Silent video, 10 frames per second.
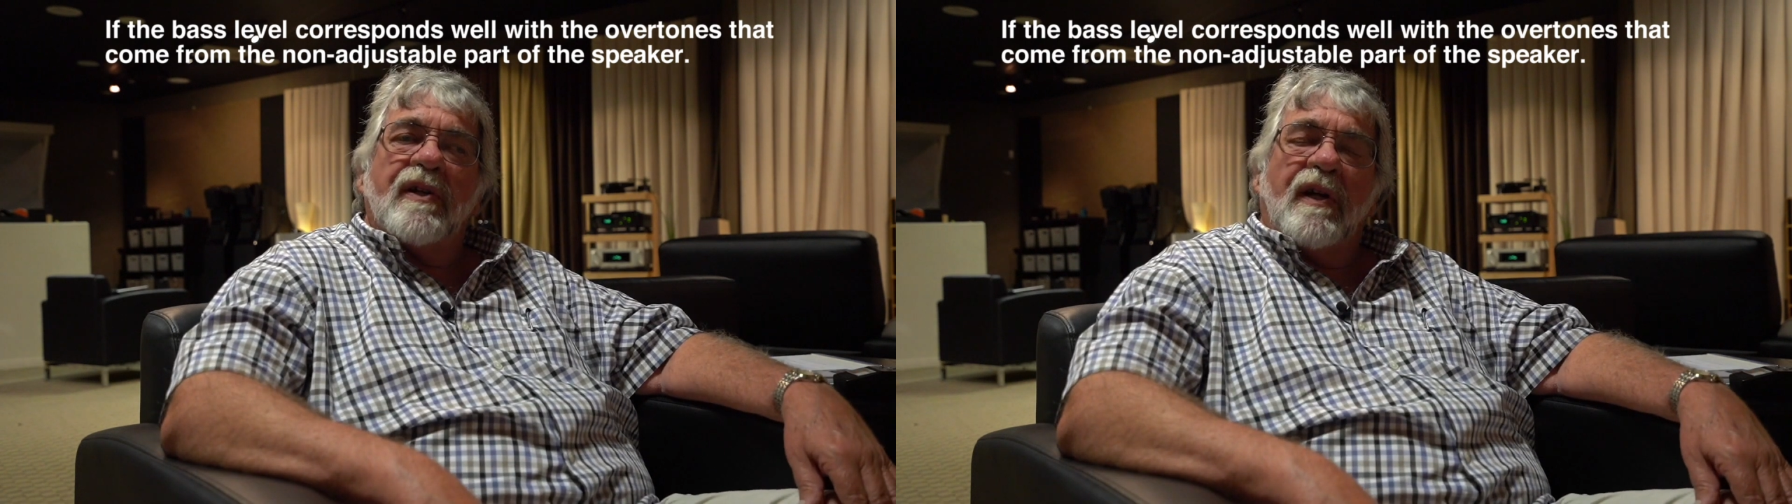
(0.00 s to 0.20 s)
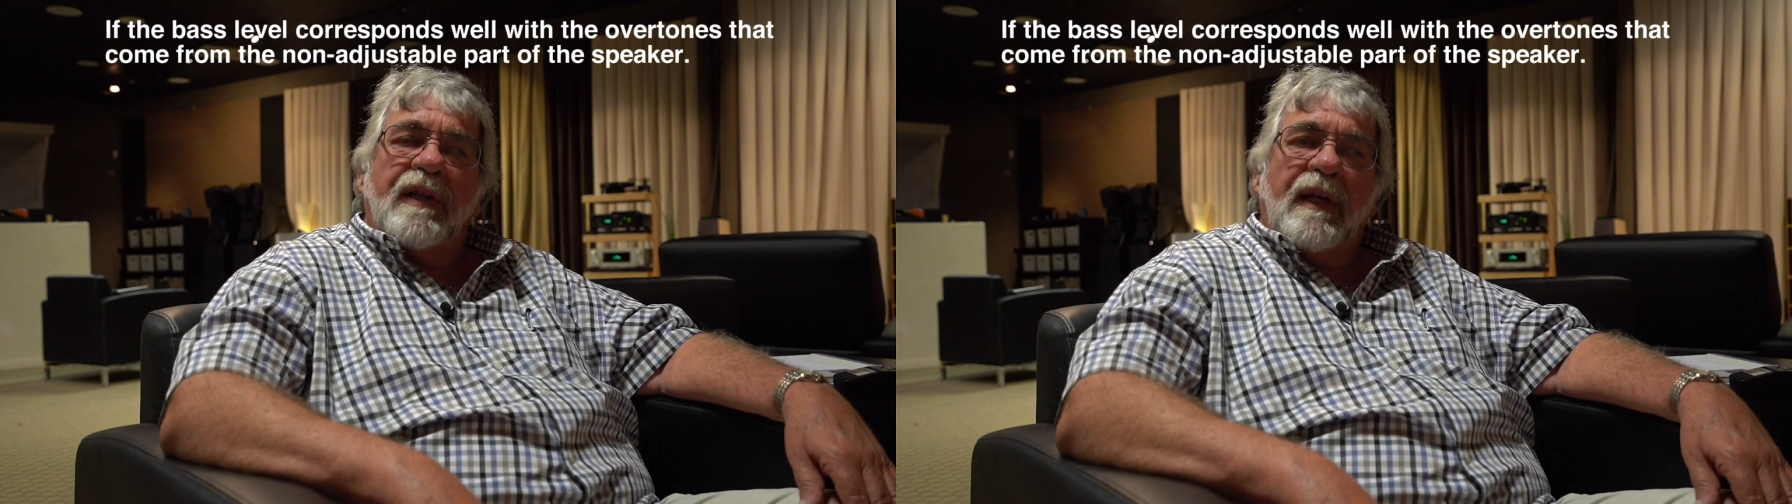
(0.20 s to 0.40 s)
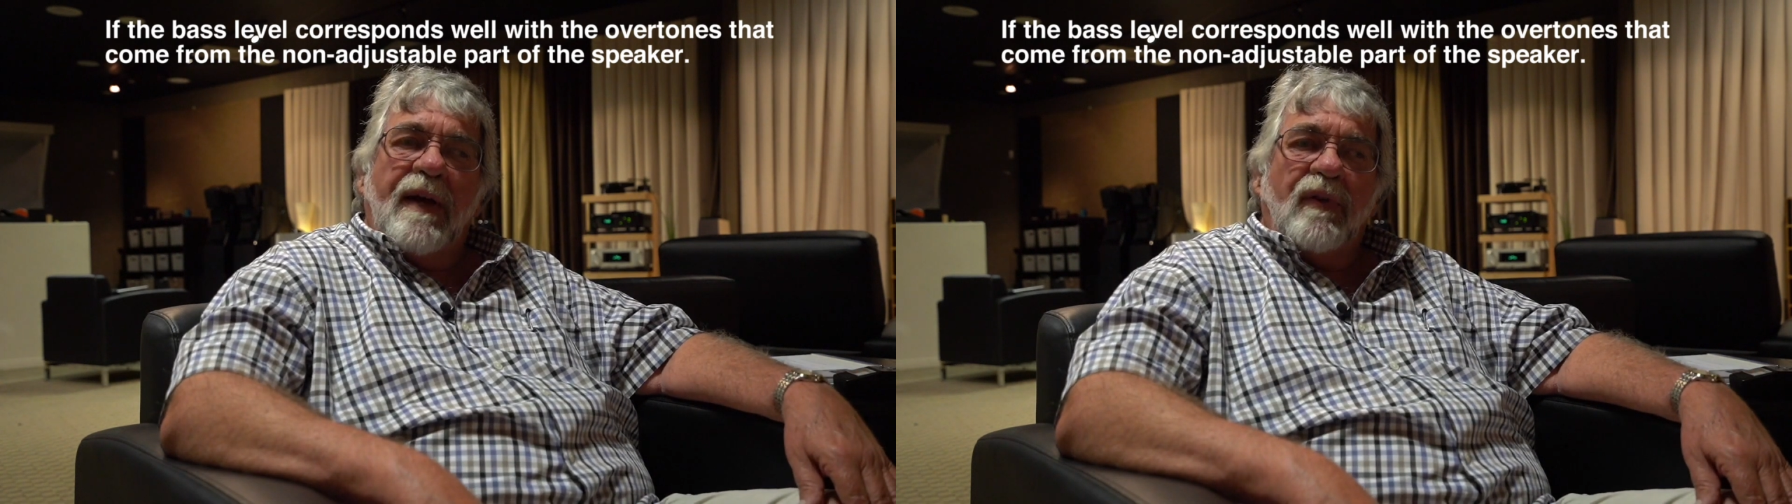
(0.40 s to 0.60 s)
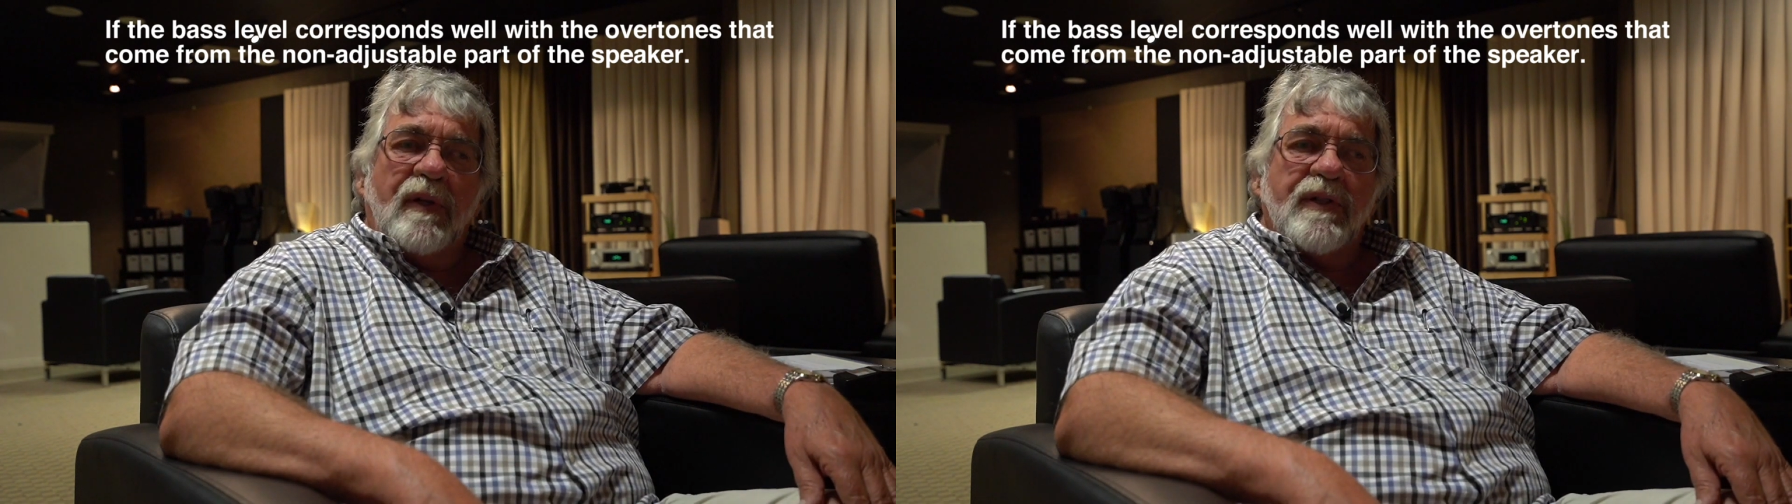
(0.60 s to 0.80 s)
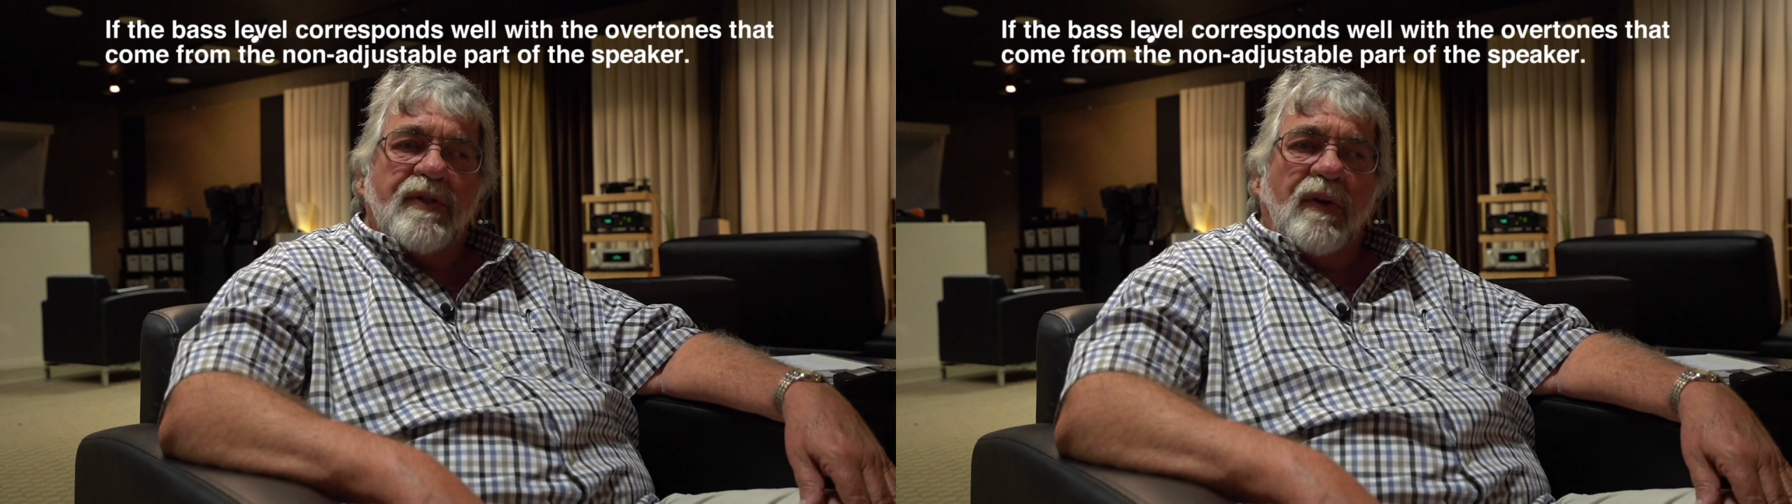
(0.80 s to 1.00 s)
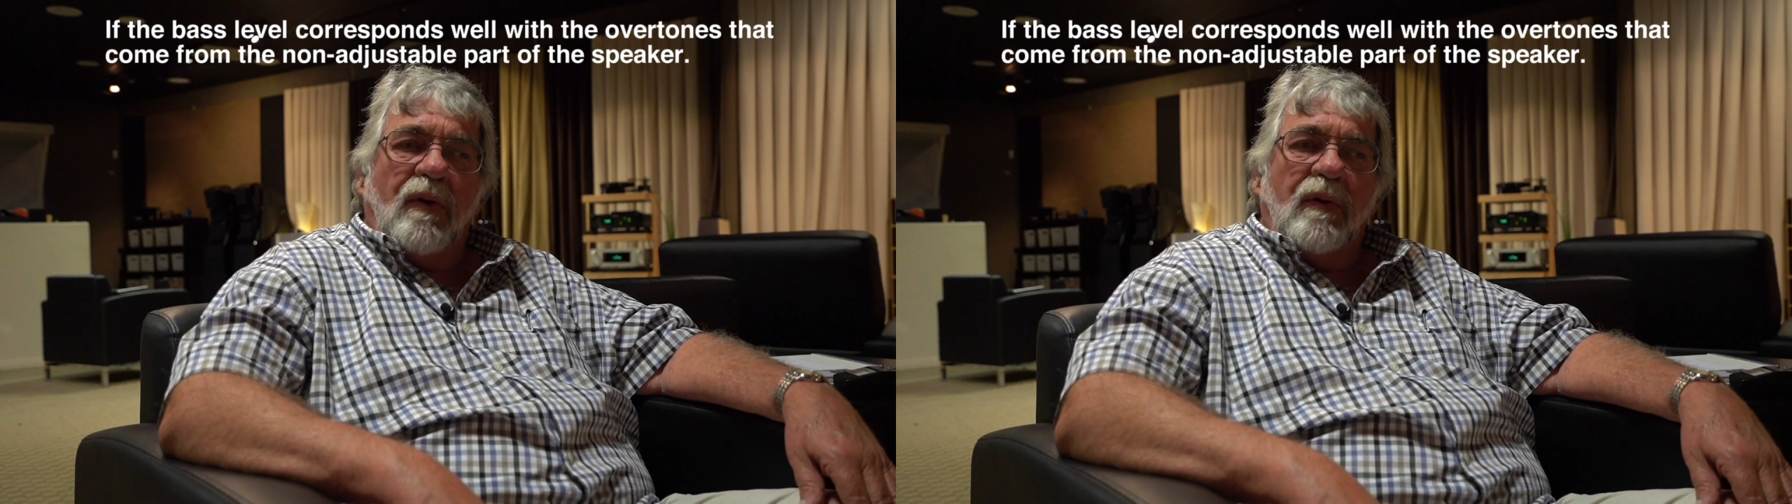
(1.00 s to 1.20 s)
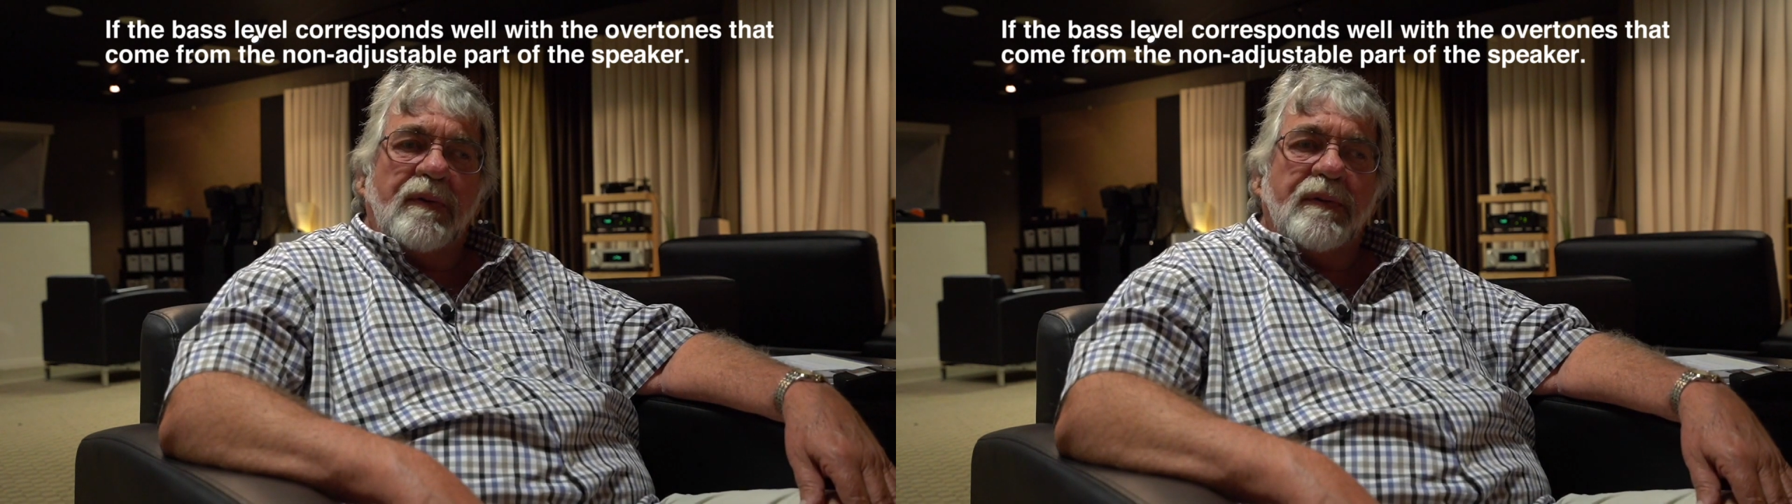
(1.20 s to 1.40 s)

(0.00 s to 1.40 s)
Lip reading: on the level control.